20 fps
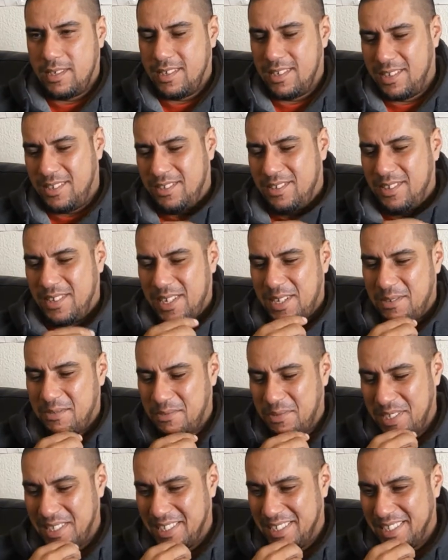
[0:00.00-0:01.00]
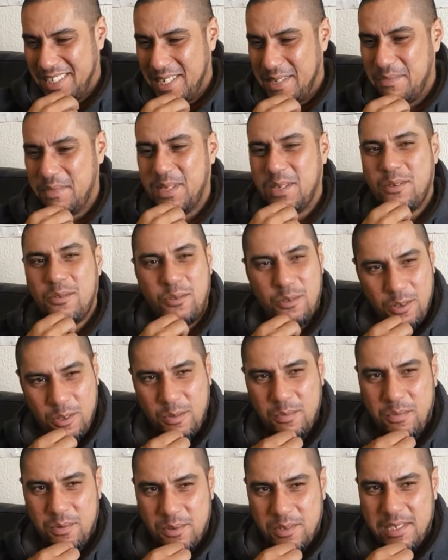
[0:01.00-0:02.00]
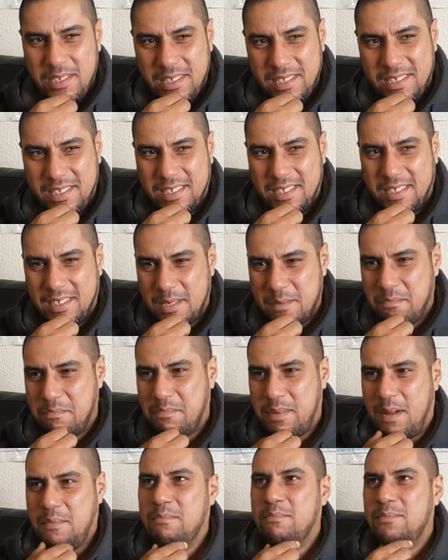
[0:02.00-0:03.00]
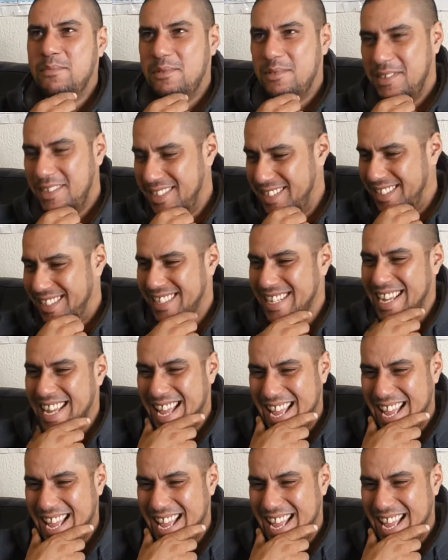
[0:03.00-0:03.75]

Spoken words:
Listen to that weird name, the Whole Boys, the Bum Boys